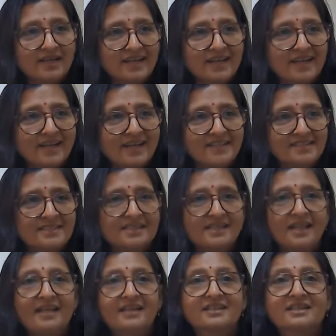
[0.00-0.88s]

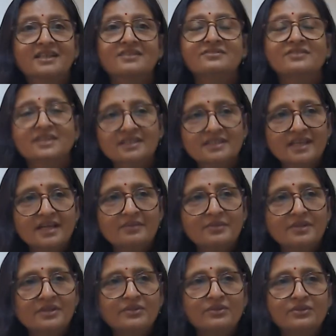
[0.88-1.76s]
energy and convert
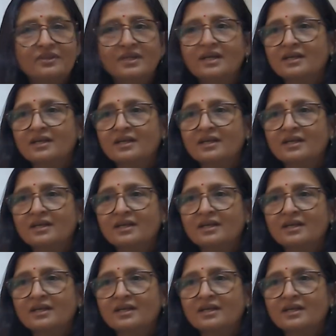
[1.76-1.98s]
them into